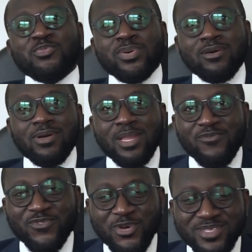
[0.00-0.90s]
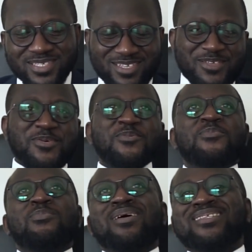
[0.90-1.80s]
to pay all up front,
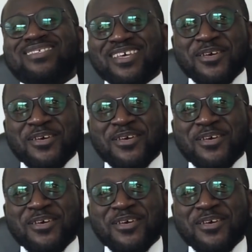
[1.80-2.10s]
but